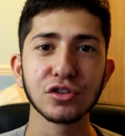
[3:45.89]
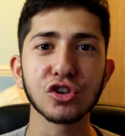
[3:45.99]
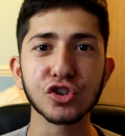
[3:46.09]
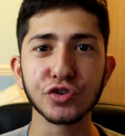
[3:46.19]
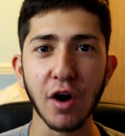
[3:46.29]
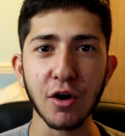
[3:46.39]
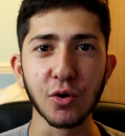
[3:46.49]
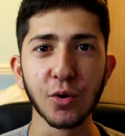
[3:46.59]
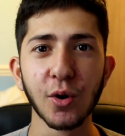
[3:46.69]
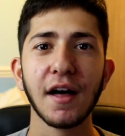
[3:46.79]
the
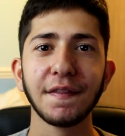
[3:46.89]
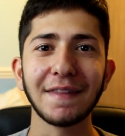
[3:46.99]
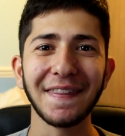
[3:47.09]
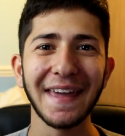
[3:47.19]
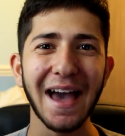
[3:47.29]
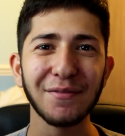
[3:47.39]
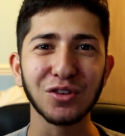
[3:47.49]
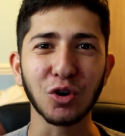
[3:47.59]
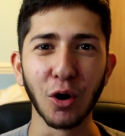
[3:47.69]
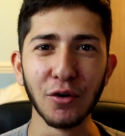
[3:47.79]
struggle that they have
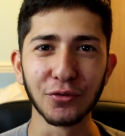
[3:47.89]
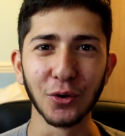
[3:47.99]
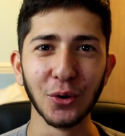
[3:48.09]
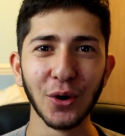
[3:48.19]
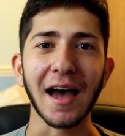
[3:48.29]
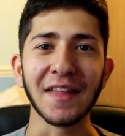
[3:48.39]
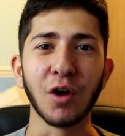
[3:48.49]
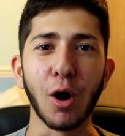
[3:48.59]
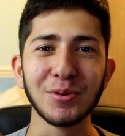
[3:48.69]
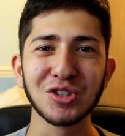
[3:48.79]
to go through and
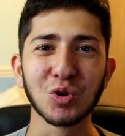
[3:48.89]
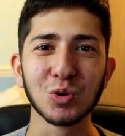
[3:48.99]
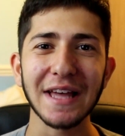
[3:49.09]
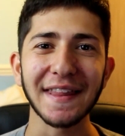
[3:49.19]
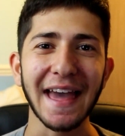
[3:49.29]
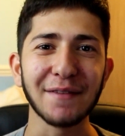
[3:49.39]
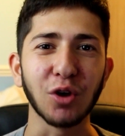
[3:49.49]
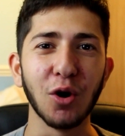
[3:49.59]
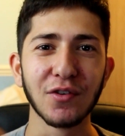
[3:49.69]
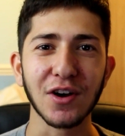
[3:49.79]
the obstacles that they have to
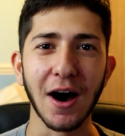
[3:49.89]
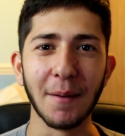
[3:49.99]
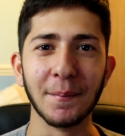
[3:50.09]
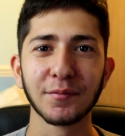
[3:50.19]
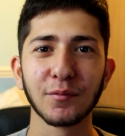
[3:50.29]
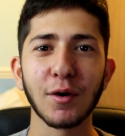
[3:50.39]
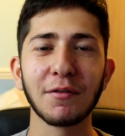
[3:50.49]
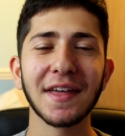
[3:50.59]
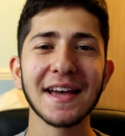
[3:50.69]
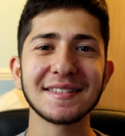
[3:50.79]
overcome,
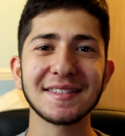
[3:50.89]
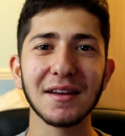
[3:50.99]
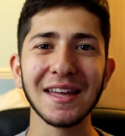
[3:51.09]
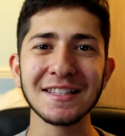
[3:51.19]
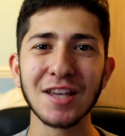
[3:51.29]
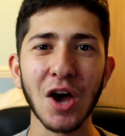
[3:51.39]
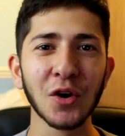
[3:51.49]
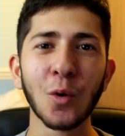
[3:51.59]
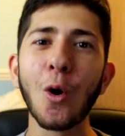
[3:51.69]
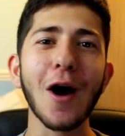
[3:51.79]
whether that's
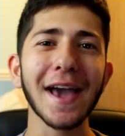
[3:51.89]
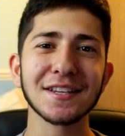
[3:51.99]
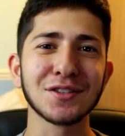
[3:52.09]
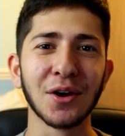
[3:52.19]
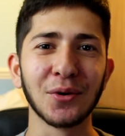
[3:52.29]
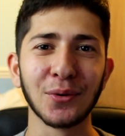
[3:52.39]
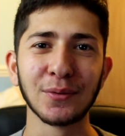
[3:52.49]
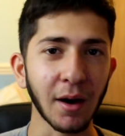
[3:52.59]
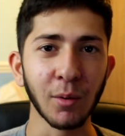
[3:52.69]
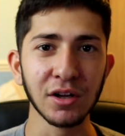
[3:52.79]
internal or external.
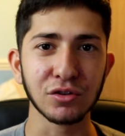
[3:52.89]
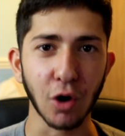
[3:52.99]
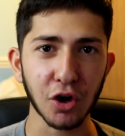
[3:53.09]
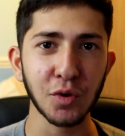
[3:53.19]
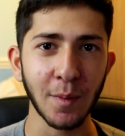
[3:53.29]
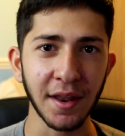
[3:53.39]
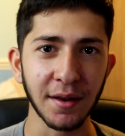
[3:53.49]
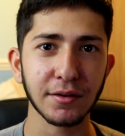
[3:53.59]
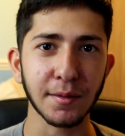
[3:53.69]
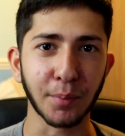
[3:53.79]
I want to
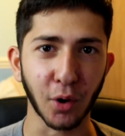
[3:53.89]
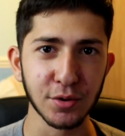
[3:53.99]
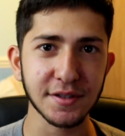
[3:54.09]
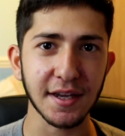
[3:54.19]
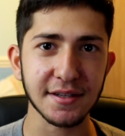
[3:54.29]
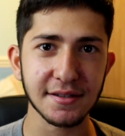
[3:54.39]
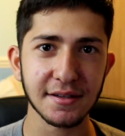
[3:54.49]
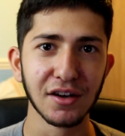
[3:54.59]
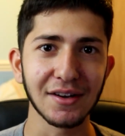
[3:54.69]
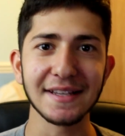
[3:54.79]
document the
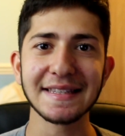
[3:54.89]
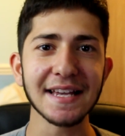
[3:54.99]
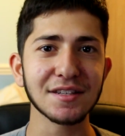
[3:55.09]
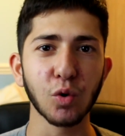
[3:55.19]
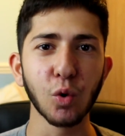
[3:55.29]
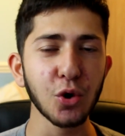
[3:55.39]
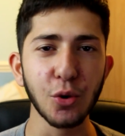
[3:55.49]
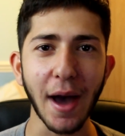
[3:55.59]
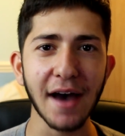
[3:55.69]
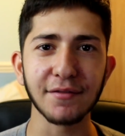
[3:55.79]
process, because that's all
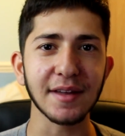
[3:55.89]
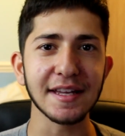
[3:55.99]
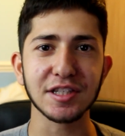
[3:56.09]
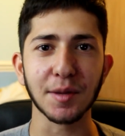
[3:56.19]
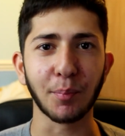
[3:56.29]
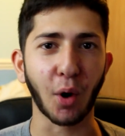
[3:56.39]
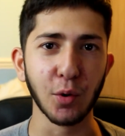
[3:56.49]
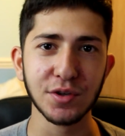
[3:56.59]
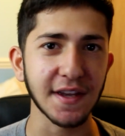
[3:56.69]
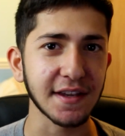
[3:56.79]
you have, it's the
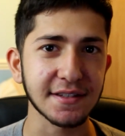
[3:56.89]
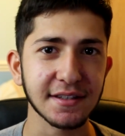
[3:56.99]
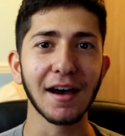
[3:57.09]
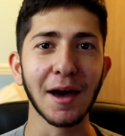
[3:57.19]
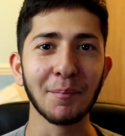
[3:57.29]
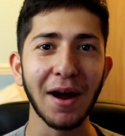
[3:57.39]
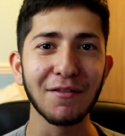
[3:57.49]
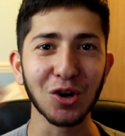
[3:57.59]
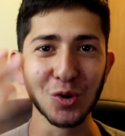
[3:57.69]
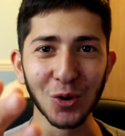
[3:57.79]
process. And by
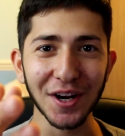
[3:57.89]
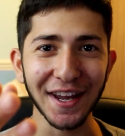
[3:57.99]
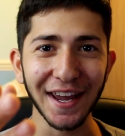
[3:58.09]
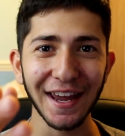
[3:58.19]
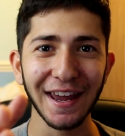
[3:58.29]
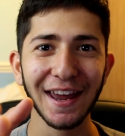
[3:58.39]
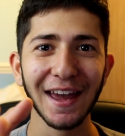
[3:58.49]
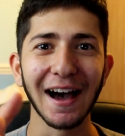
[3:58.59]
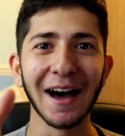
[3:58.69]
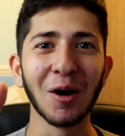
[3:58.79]
recording it
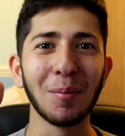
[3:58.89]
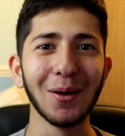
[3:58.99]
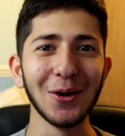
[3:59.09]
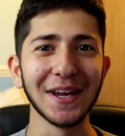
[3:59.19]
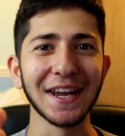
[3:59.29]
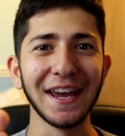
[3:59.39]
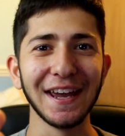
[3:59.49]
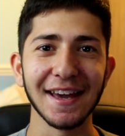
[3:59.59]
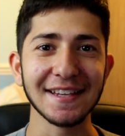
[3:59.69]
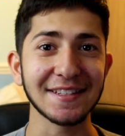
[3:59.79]
and uploading
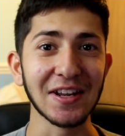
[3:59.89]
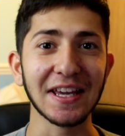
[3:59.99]
it, it's gonna